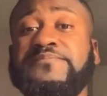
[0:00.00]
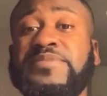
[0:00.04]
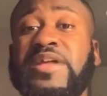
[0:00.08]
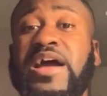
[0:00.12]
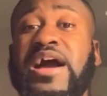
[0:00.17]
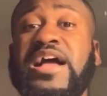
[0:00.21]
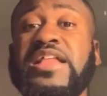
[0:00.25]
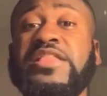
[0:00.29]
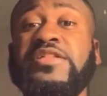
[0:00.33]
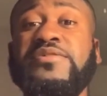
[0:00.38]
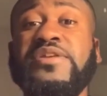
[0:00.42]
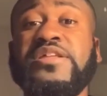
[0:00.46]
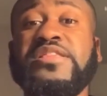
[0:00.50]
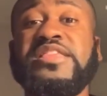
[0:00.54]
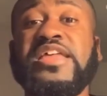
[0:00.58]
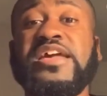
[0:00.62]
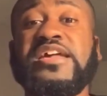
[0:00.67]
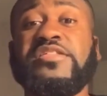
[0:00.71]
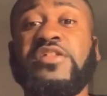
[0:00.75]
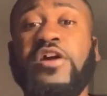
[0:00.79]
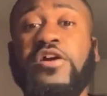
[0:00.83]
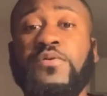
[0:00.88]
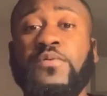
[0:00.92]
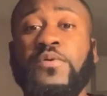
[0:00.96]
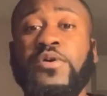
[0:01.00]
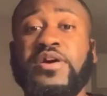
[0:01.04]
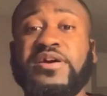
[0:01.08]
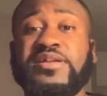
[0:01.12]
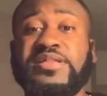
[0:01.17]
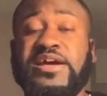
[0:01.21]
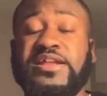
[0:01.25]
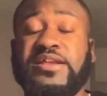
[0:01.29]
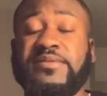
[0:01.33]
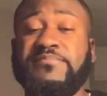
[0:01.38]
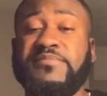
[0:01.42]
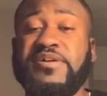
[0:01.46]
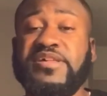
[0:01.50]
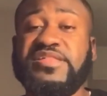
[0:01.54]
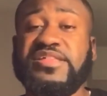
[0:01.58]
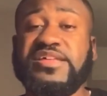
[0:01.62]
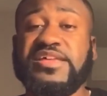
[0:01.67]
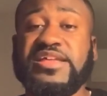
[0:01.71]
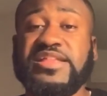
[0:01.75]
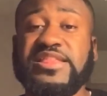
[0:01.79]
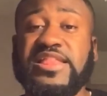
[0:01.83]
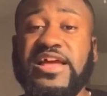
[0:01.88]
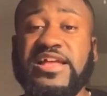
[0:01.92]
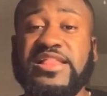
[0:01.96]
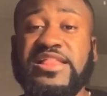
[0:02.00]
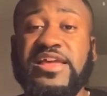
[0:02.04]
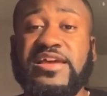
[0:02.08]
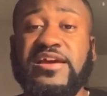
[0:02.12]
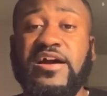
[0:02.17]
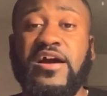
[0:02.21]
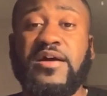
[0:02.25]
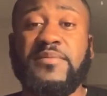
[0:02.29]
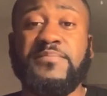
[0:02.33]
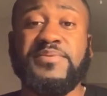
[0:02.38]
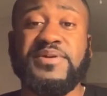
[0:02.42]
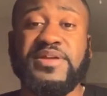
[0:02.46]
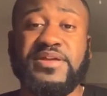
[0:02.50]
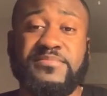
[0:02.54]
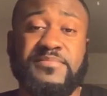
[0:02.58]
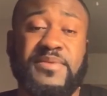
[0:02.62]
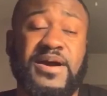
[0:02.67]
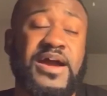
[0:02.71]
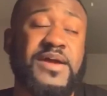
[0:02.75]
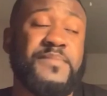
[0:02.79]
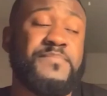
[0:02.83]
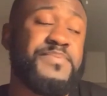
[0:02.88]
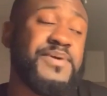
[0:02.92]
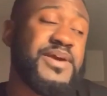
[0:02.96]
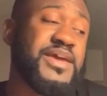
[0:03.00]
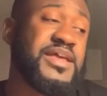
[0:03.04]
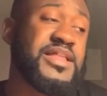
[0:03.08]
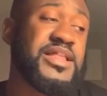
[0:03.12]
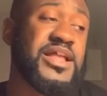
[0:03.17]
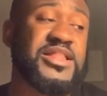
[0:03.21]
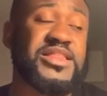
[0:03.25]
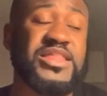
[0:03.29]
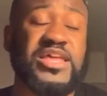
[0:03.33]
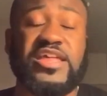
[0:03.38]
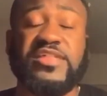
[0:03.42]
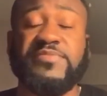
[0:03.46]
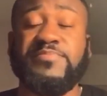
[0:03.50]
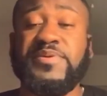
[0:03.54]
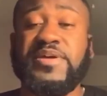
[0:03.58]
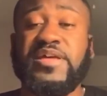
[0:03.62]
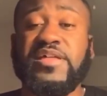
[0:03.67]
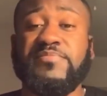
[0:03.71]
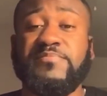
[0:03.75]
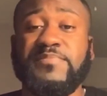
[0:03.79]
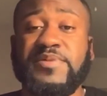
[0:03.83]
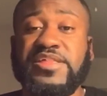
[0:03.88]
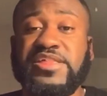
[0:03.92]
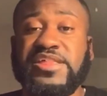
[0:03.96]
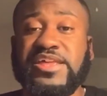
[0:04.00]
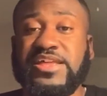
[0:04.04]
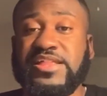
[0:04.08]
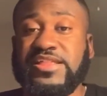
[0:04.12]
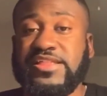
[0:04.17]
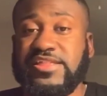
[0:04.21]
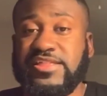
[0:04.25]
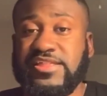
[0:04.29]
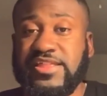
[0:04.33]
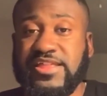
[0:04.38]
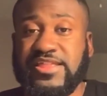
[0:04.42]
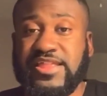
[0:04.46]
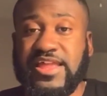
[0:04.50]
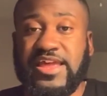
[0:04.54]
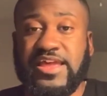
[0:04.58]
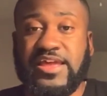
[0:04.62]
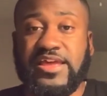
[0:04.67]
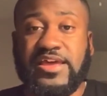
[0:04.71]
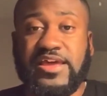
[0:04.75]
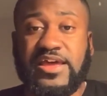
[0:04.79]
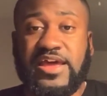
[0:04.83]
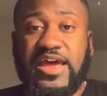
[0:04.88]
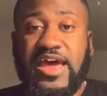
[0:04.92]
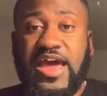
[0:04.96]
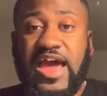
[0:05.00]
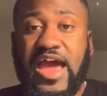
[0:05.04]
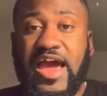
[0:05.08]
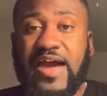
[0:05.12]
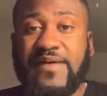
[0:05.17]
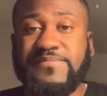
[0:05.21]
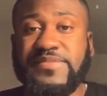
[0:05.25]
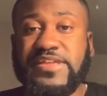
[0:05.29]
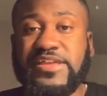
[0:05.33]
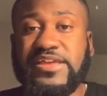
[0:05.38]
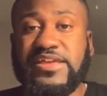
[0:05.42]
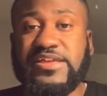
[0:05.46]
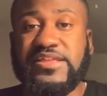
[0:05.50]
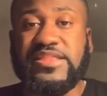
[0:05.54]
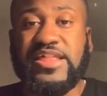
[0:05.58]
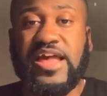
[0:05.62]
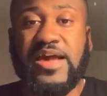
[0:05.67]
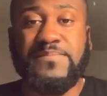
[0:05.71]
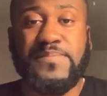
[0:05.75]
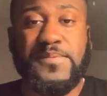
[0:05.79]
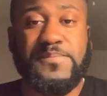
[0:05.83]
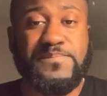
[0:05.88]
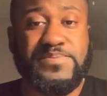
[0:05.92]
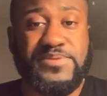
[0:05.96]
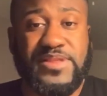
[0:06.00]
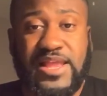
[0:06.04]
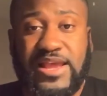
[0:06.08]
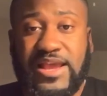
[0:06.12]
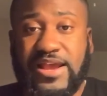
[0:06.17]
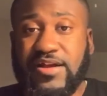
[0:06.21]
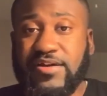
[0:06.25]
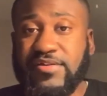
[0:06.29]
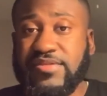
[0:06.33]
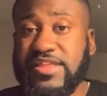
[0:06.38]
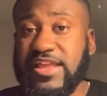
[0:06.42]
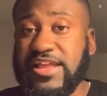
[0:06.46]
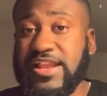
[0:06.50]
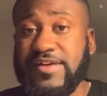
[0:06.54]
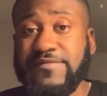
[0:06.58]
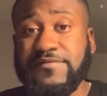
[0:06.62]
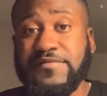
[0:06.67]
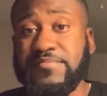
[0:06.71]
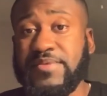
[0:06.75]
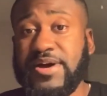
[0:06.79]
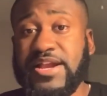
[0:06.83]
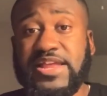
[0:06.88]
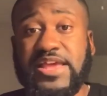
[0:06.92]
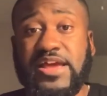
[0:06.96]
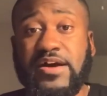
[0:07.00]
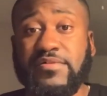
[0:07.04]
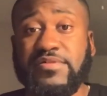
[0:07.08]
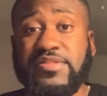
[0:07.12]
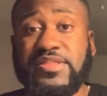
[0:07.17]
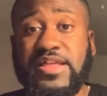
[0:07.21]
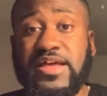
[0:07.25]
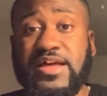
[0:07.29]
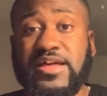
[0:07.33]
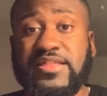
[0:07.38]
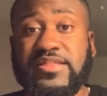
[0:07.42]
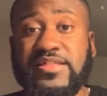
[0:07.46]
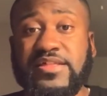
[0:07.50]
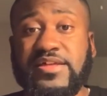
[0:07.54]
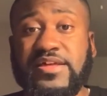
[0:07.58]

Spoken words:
Now, I know that things aren't working out at Michigan like they are, but in my opinion, I think it's because Michigan just doesn't have the type of players that everybody else does.